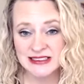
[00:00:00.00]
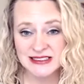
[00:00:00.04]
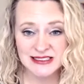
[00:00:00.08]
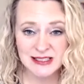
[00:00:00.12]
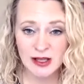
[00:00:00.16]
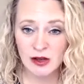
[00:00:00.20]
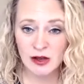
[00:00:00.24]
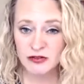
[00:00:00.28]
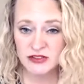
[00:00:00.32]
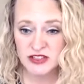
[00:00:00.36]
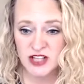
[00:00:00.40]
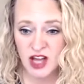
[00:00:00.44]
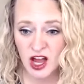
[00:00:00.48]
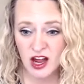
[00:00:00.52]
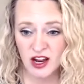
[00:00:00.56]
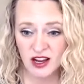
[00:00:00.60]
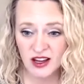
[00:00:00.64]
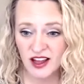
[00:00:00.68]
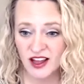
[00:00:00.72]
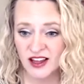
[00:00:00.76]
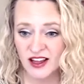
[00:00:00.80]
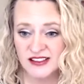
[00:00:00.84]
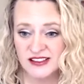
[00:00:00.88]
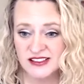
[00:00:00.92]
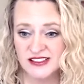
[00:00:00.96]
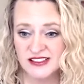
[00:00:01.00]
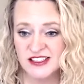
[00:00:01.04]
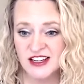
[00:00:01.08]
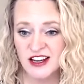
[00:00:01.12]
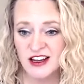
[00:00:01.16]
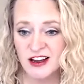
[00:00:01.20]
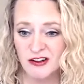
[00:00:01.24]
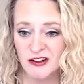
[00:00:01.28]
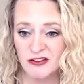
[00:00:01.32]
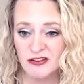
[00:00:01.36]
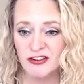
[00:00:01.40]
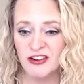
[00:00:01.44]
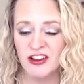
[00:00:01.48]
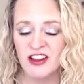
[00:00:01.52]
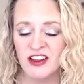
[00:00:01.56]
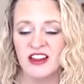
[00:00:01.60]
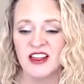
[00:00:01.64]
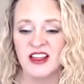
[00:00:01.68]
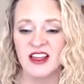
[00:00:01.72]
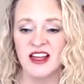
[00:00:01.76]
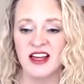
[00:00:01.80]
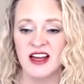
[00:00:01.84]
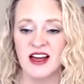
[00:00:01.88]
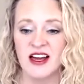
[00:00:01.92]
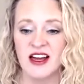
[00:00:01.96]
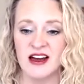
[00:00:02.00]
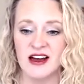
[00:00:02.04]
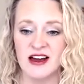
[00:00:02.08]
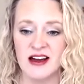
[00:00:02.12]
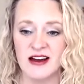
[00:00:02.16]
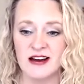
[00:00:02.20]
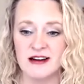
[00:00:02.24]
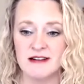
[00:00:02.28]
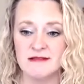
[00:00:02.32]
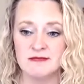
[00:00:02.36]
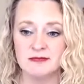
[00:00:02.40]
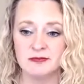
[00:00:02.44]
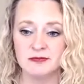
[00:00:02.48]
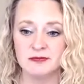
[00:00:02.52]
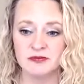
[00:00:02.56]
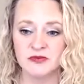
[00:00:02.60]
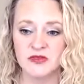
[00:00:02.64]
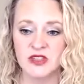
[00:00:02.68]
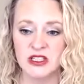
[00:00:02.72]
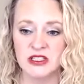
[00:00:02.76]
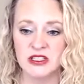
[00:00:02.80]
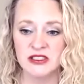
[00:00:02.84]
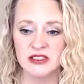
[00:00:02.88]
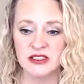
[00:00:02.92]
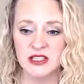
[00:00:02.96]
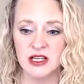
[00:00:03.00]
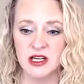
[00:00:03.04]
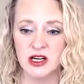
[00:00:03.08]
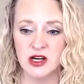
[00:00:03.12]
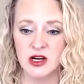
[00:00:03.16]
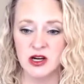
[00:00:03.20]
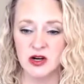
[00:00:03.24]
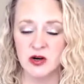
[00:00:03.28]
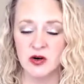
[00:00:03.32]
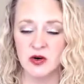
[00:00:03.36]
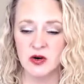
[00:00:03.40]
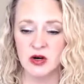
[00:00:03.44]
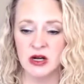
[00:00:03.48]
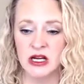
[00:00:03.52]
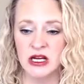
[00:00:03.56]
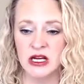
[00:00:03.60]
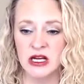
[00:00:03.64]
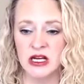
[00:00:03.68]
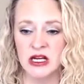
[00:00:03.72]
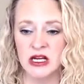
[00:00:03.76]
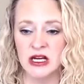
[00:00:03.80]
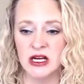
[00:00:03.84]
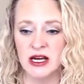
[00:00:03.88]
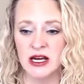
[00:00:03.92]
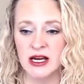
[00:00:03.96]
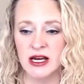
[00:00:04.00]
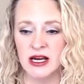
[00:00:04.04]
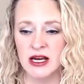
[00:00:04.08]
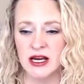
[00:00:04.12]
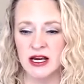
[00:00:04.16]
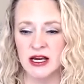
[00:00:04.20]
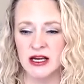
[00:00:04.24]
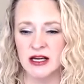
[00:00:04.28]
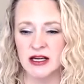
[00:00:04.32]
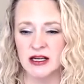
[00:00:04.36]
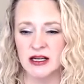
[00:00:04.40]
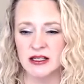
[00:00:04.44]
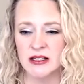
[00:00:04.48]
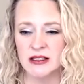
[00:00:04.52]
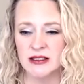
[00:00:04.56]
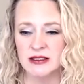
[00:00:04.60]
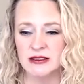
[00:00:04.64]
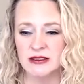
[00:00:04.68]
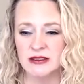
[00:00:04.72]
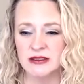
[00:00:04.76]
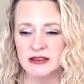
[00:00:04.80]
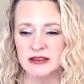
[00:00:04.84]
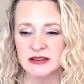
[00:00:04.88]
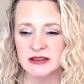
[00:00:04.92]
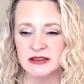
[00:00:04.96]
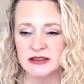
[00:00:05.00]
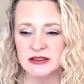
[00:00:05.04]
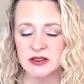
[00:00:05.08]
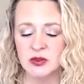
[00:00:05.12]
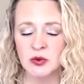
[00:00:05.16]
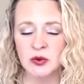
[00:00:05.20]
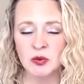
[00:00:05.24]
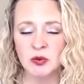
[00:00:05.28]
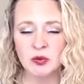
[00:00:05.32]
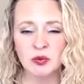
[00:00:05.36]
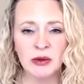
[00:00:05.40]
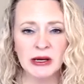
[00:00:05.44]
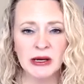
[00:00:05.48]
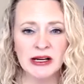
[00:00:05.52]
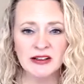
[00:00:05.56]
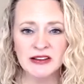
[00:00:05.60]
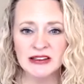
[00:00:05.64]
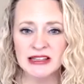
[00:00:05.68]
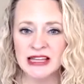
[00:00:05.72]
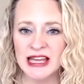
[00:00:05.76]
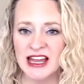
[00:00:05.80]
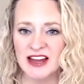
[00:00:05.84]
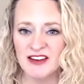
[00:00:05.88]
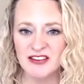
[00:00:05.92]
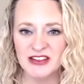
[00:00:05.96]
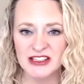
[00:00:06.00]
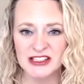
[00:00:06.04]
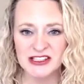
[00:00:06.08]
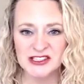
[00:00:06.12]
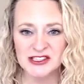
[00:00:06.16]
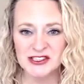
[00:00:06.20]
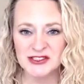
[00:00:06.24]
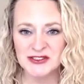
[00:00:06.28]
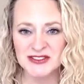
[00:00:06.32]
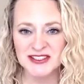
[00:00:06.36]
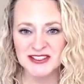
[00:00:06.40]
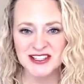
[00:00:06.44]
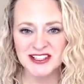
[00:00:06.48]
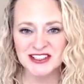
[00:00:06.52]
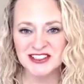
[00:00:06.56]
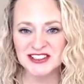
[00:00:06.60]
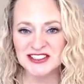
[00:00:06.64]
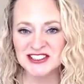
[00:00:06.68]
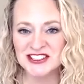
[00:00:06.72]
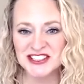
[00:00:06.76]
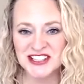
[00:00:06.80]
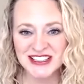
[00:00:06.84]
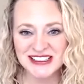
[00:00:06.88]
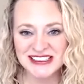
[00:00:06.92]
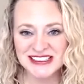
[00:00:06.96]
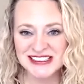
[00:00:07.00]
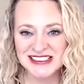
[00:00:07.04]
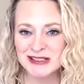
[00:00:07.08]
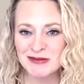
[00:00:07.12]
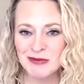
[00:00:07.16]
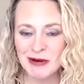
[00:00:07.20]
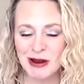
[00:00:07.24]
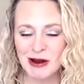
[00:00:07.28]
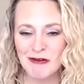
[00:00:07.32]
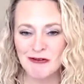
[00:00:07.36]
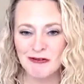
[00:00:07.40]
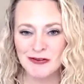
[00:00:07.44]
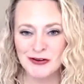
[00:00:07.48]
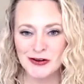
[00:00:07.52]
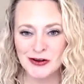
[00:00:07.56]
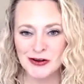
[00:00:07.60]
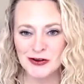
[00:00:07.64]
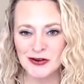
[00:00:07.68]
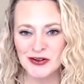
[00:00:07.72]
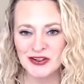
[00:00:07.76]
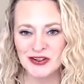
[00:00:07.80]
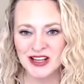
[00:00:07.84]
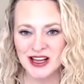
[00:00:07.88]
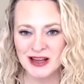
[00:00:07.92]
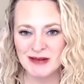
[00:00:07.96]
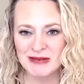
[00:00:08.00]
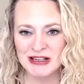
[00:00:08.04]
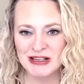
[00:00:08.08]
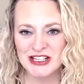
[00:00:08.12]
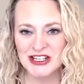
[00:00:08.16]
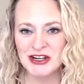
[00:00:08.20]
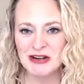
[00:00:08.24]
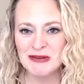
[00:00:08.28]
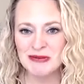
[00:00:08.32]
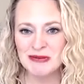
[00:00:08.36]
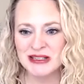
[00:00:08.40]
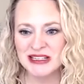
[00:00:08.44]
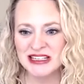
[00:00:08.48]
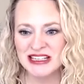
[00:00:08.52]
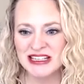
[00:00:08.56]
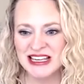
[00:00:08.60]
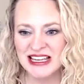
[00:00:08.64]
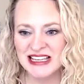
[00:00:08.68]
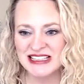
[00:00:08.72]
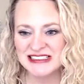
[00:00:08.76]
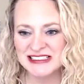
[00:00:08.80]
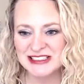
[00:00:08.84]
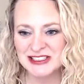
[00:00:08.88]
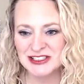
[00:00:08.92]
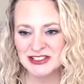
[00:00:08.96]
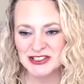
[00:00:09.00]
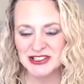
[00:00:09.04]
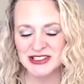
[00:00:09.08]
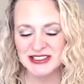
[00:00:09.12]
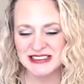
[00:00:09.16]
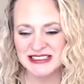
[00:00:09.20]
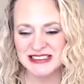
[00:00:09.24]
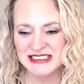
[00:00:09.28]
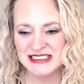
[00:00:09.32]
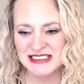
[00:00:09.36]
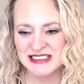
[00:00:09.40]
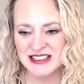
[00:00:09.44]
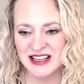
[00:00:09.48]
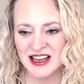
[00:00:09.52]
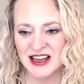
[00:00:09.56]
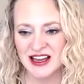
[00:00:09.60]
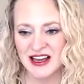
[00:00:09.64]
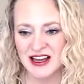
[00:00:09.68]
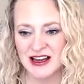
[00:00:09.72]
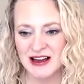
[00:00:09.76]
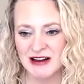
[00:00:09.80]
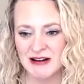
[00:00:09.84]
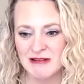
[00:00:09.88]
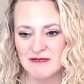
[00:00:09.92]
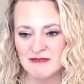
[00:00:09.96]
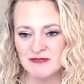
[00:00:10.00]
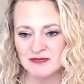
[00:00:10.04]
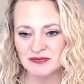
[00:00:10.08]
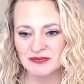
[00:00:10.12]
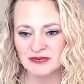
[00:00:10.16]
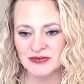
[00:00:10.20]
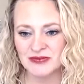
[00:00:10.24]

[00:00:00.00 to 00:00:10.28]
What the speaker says: self-talk kind of stuff. Um, so uh, we rarely have issues that are just about food. I mean, nobody has just had